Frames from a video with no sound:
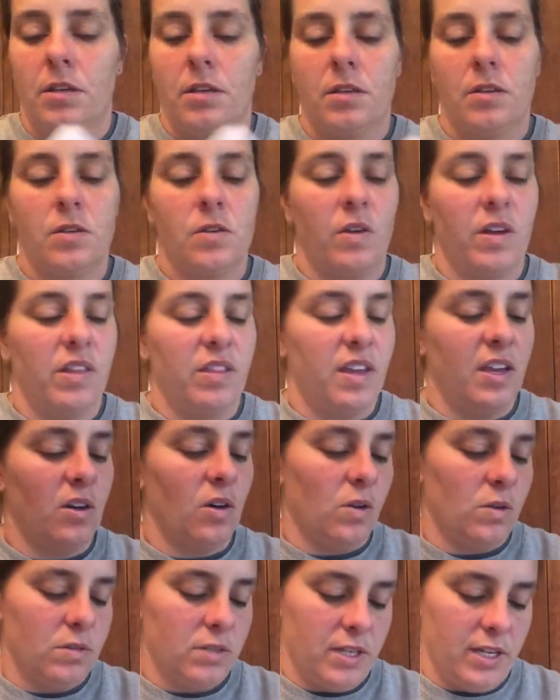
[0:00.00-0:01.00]
So I think
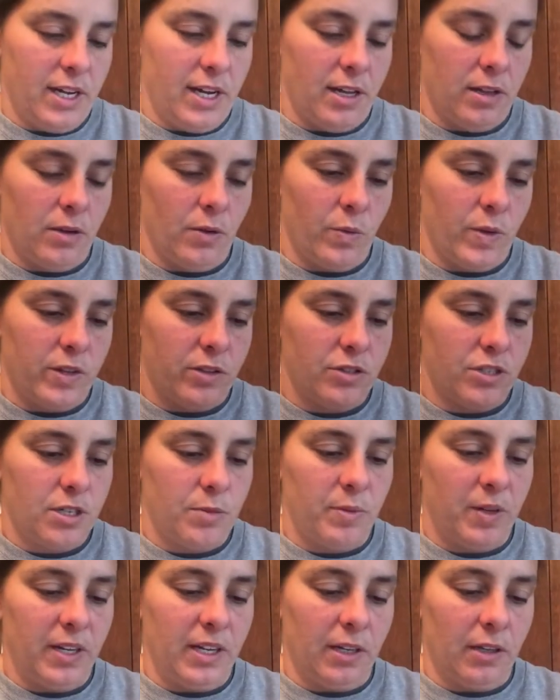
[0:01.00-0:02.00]
altogether with
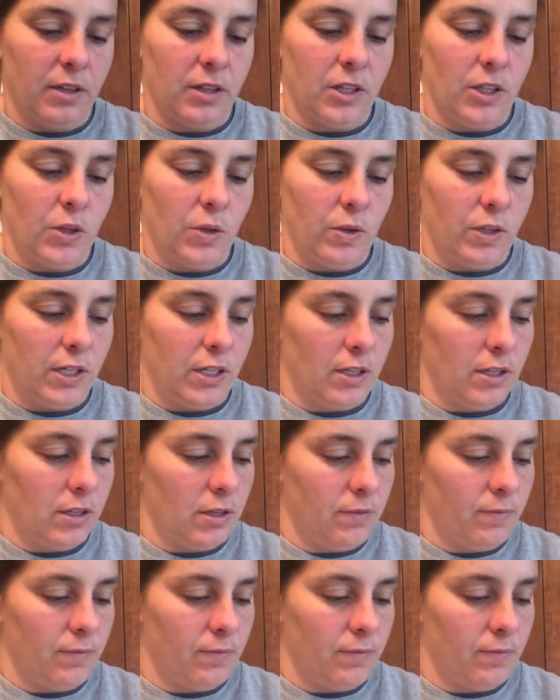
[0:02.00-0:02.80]
shipping included,